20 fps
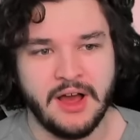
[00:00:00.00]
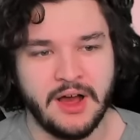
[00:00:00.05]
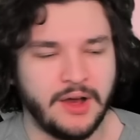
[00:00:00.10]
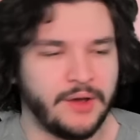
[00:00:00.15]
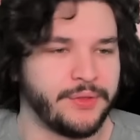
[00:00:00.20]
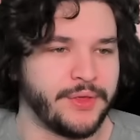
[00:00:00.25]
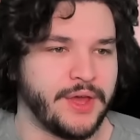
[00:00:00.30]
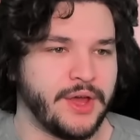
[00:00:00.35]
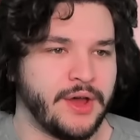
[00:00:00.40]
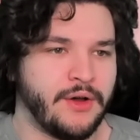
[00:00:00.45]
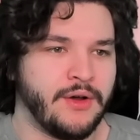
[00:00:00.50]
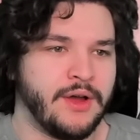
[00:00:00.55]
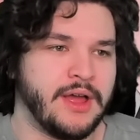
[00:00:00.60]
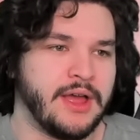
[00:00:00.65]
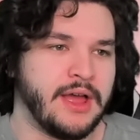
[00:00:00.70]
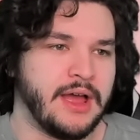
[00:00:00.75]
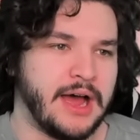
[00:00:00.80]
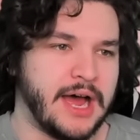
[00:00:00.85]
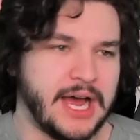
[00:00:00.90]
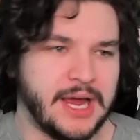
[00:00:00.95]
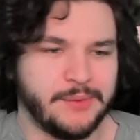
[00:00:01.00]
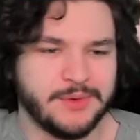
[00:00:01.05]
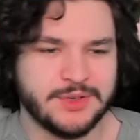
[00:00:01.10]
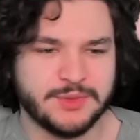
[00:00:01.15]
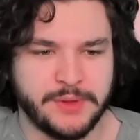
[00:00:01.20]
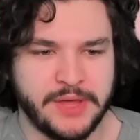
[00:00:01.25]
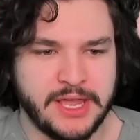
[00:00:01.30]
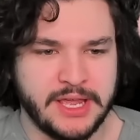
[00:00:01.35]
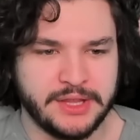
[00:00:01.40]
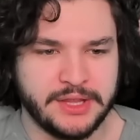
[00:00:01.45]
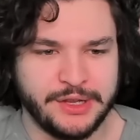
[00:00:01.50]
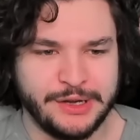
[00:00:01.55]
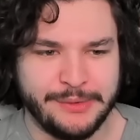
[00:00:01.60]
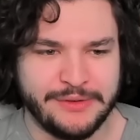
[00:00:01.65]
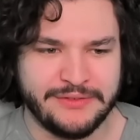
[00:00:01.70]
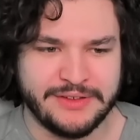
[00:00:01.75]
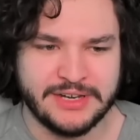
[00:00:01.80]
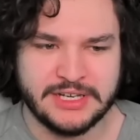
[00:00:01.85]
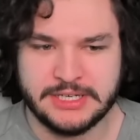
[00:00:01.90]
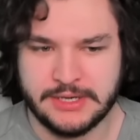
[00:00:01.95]
Although I was playing a little
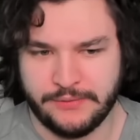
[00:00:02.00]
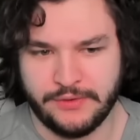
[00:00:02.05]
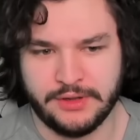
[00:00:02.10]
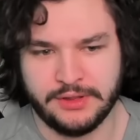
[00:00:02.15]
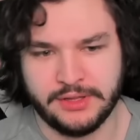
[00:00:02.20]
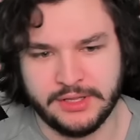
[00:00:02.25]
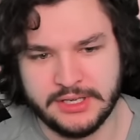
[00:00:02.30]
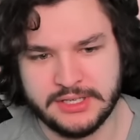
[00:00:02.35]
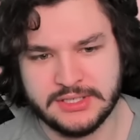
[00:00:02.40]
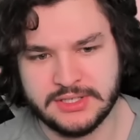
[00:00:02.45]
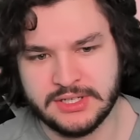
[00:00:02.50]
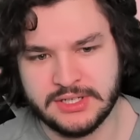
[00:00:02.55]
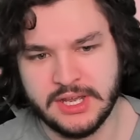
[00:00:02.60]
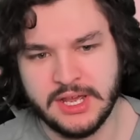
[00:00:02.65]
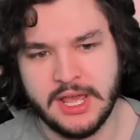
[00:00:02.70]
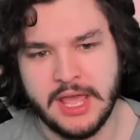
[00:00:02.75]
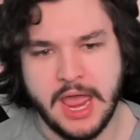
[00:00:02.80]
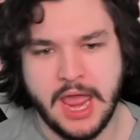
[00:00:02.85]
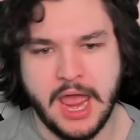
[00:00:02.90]
bit of a different list,